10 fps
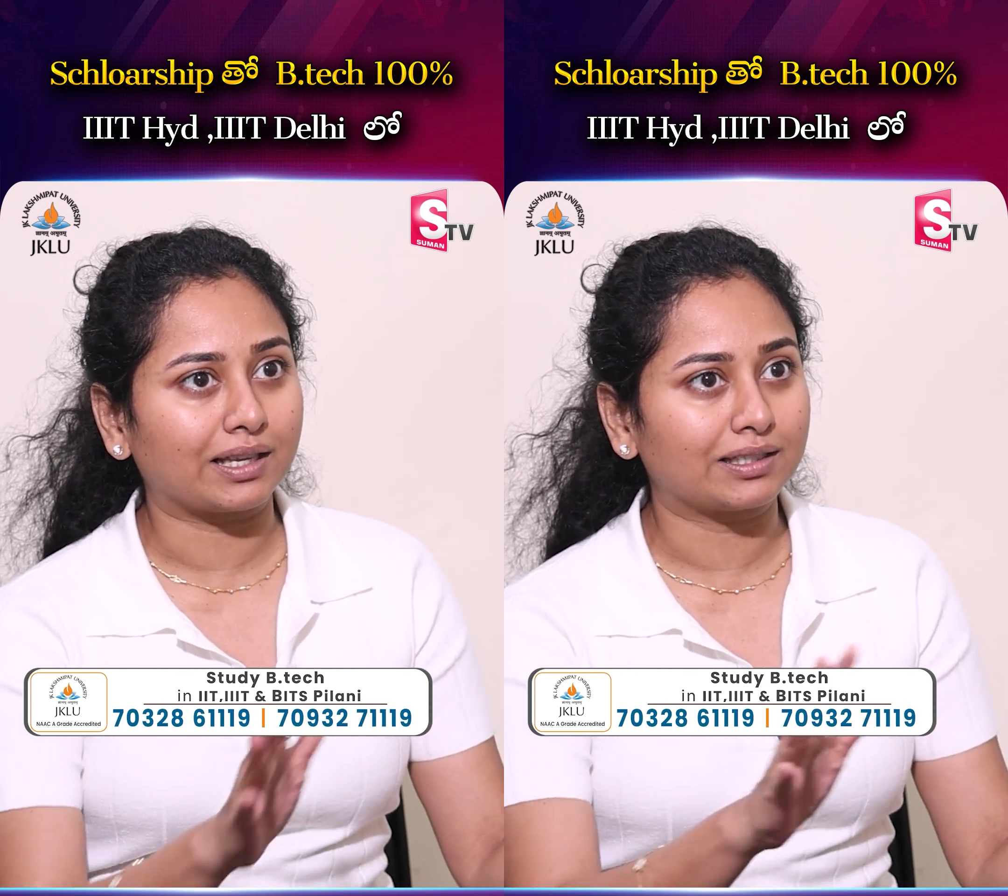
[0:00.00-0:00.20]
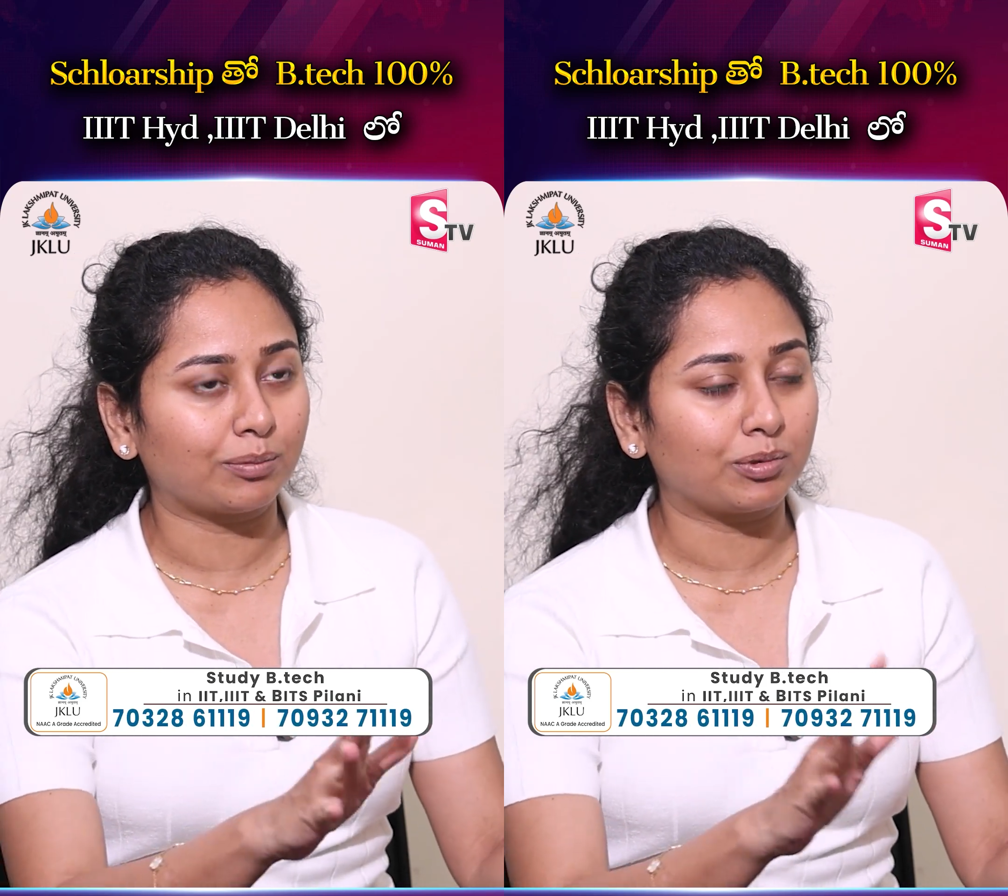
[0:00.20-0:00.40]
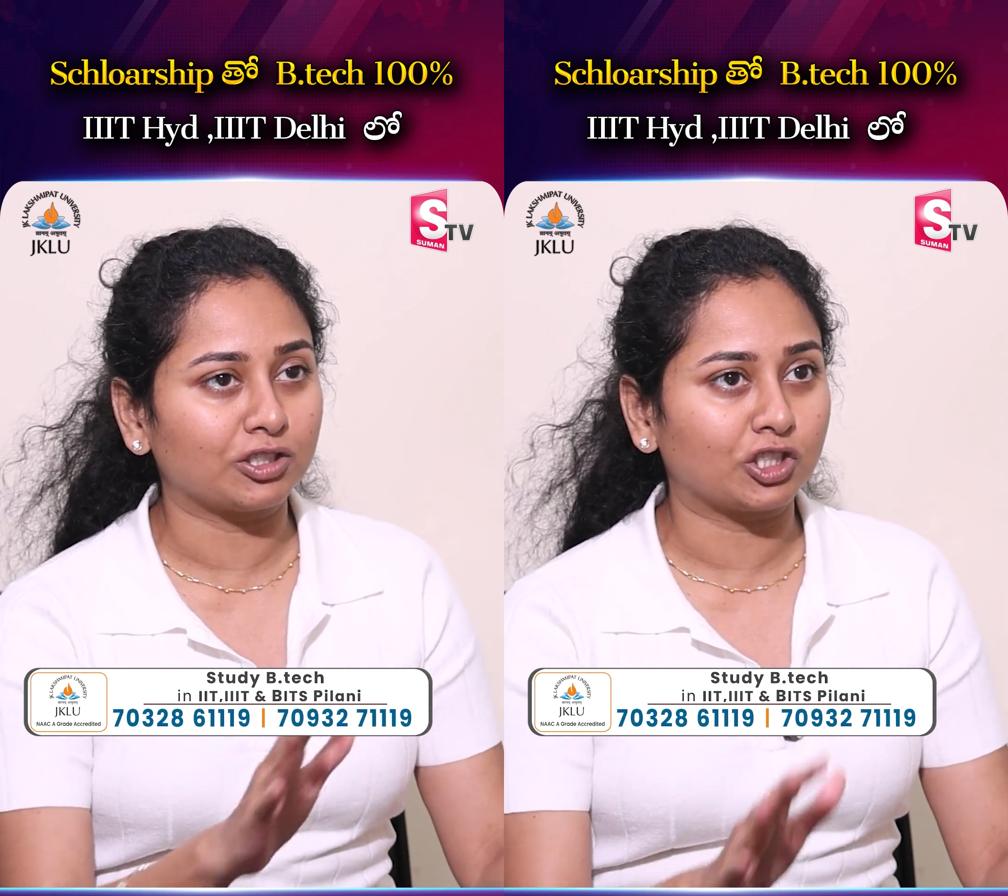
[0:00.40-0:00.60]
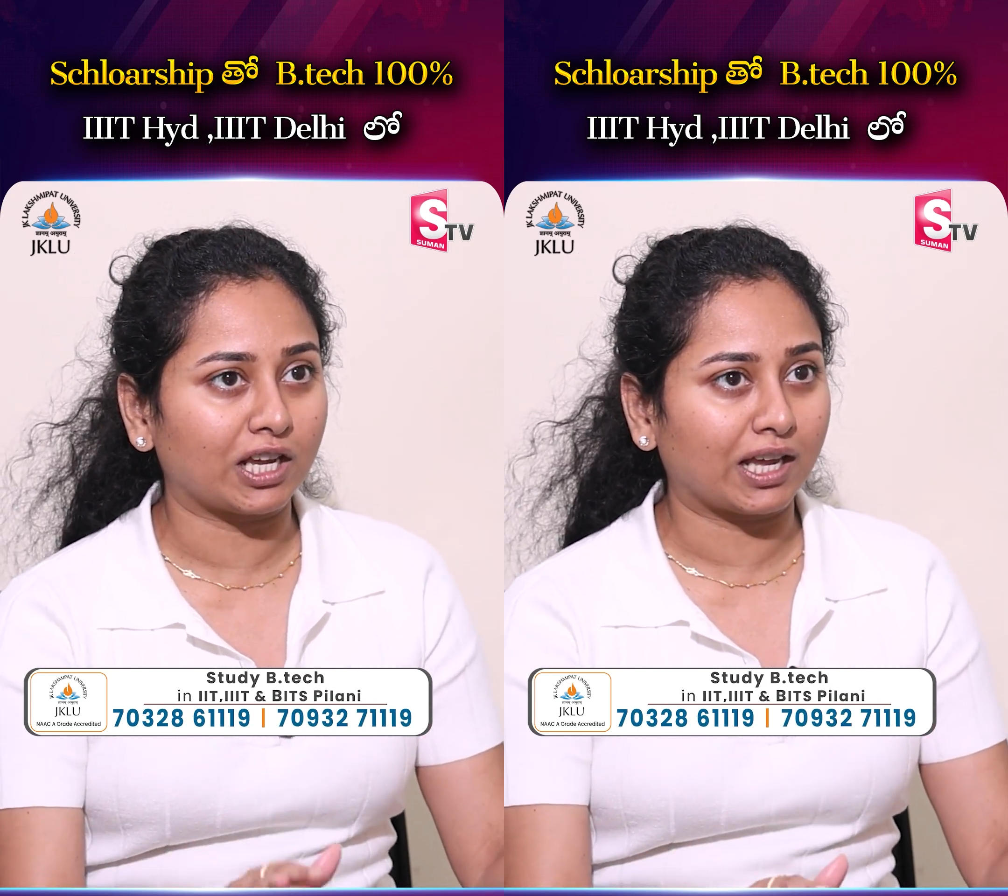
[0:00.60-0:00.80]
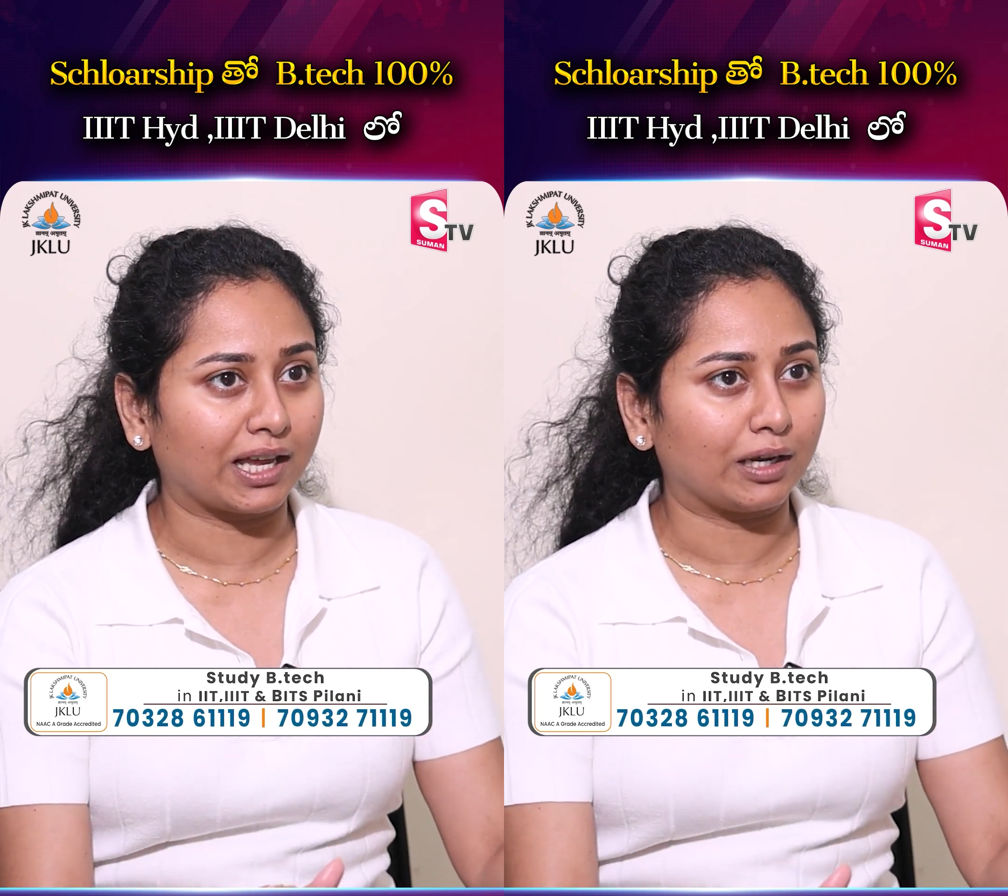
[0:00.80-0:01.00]
except in
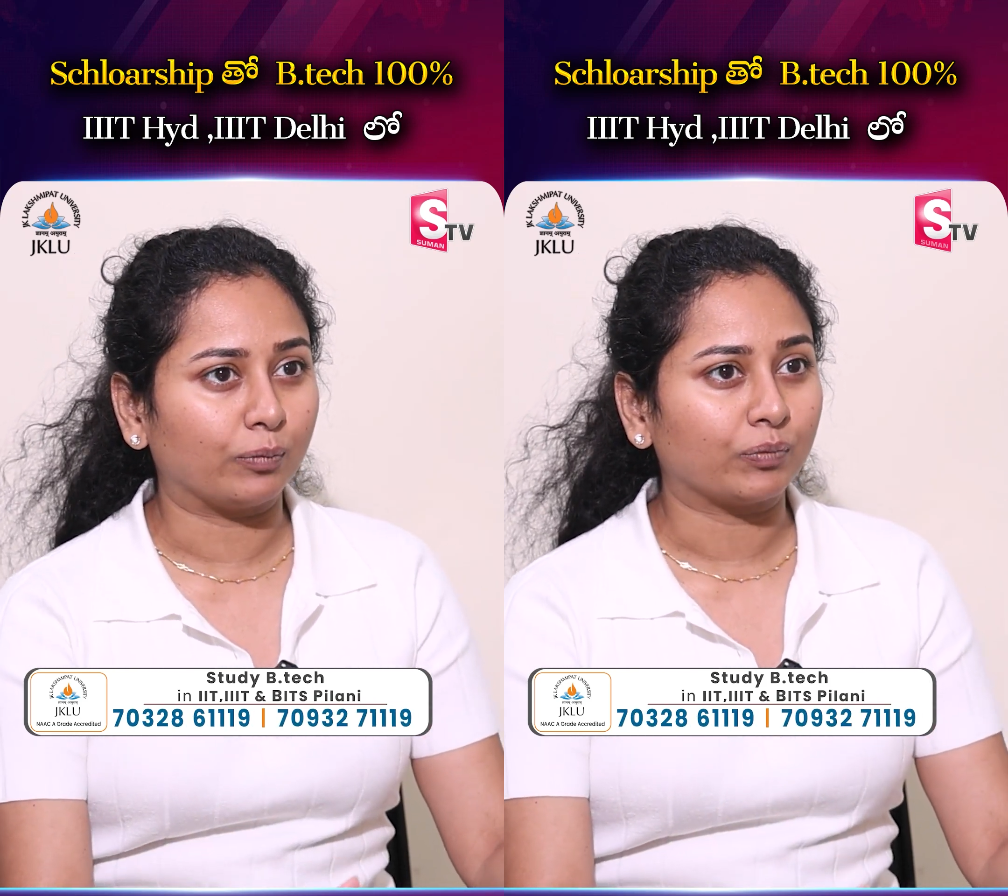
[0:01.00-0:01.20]
JKLU.